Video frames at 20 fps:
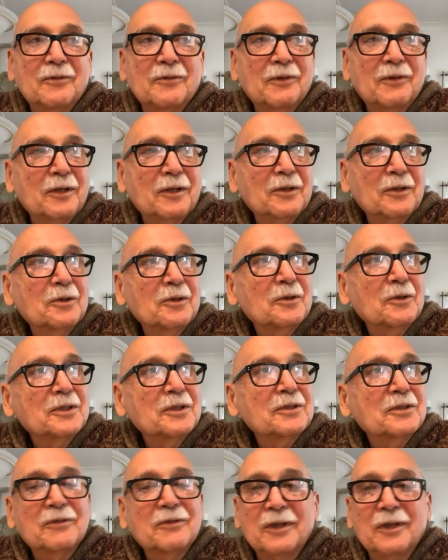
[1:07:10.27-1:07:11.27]
Failure
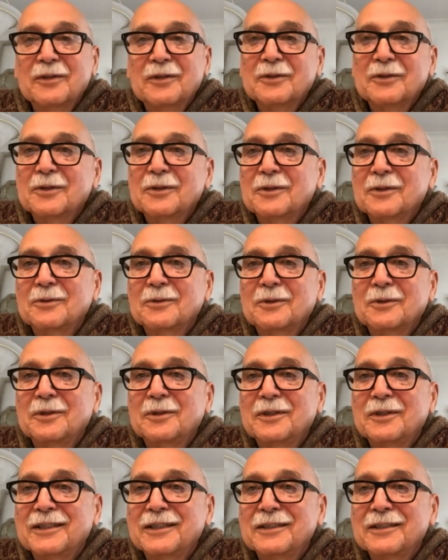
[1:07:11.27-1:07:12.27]
is failure. You don't
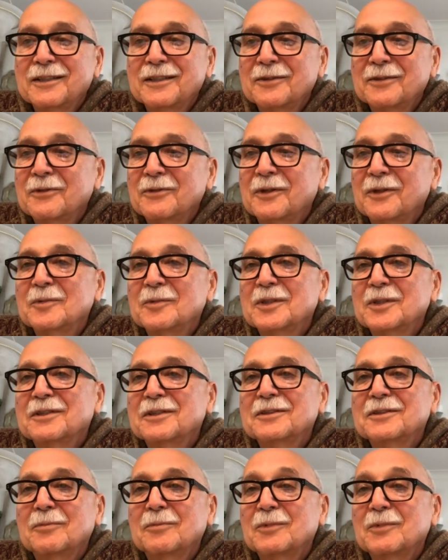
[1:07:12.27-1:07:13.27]
learn anything from it
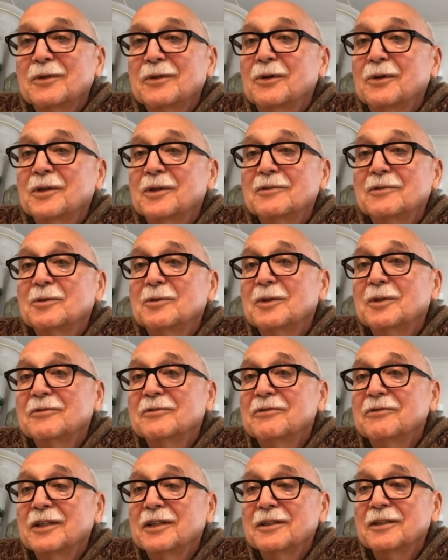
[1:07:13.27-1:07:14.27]
except I don't ever want
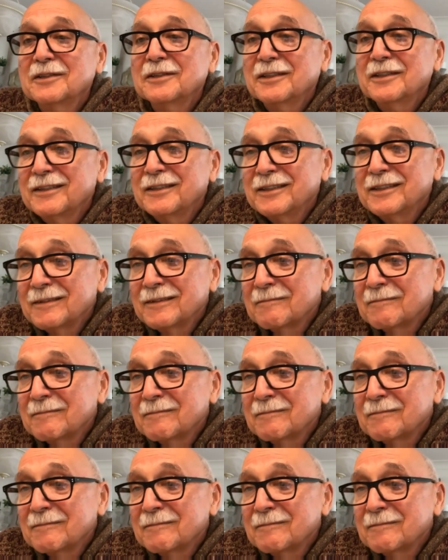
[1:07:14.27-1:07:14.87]
to fail again.